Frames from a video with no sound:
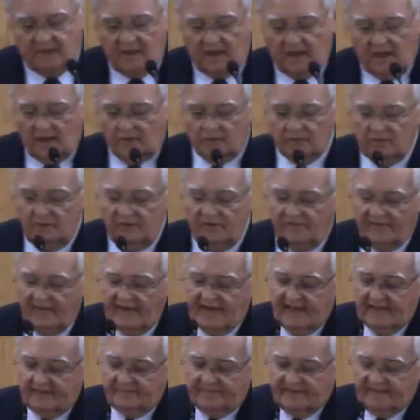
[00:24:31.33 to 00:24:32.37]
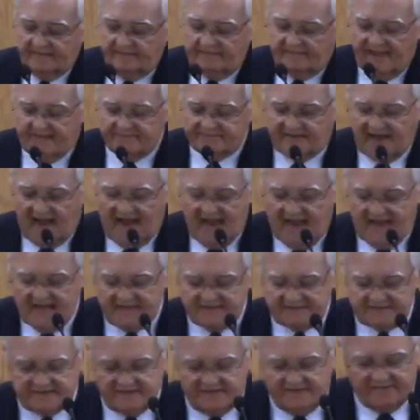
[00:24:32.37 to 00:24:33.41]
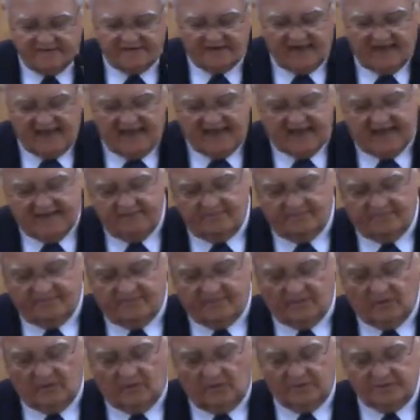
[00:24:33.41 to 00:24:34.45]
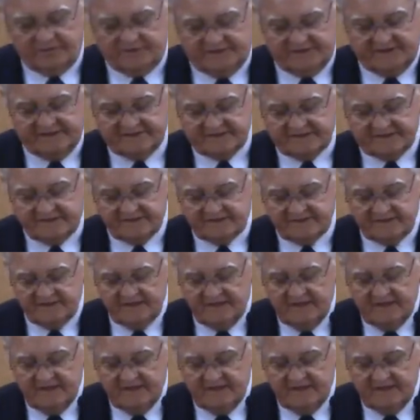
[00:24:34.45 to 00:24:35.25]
only they had been baptized in the name of the Lord Jesus.